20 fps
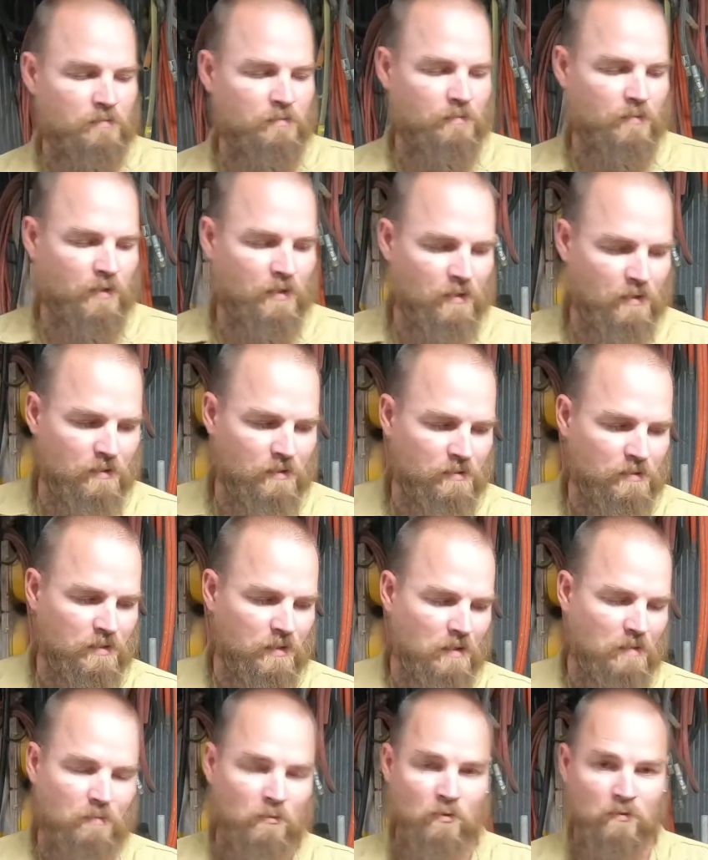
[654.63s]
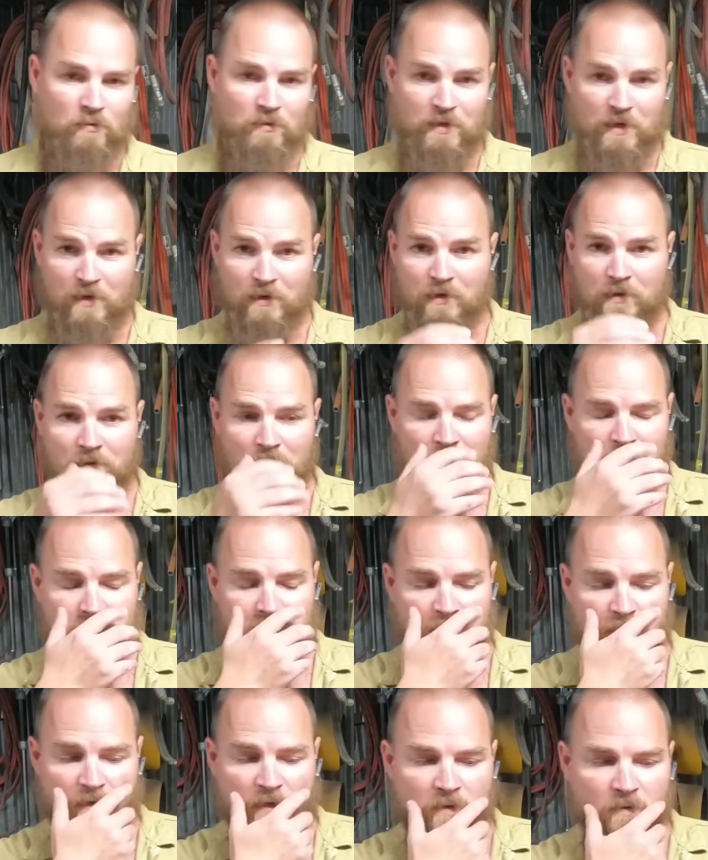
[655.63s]
because I'm going to tell you a little
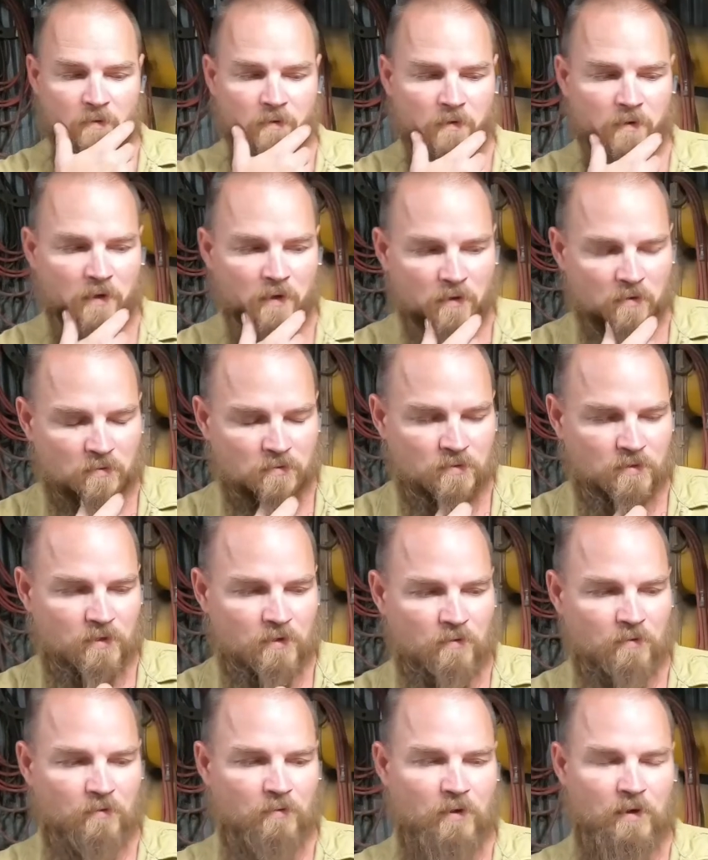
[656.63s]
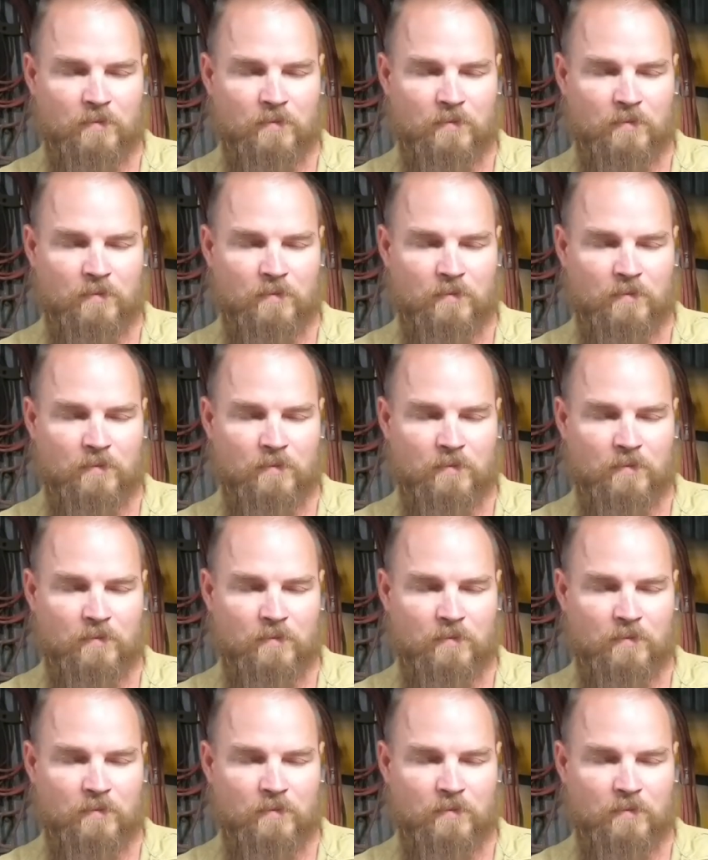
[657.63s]
secret also.